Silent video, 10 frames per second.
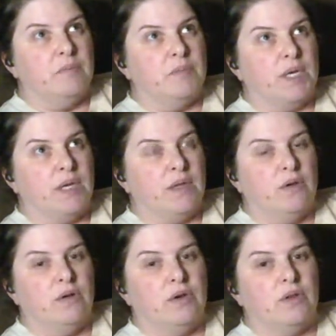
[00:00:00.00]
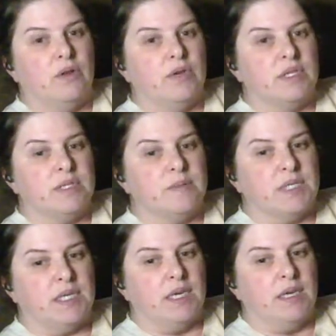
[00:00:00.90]
but they're they're in some
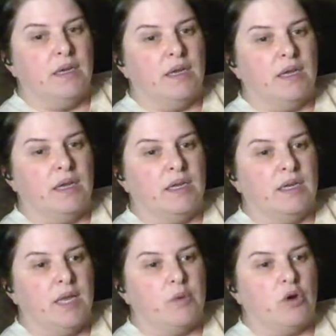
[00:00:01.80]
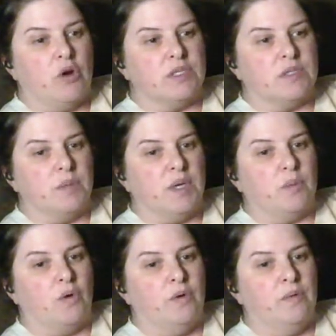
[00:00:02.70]
city and came across some
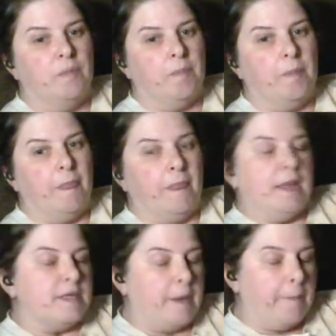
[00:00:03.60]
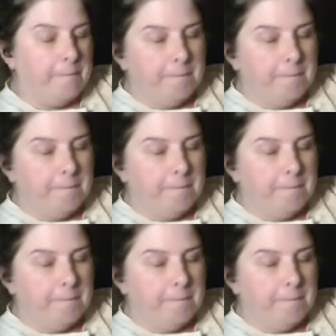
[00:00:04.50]
people. So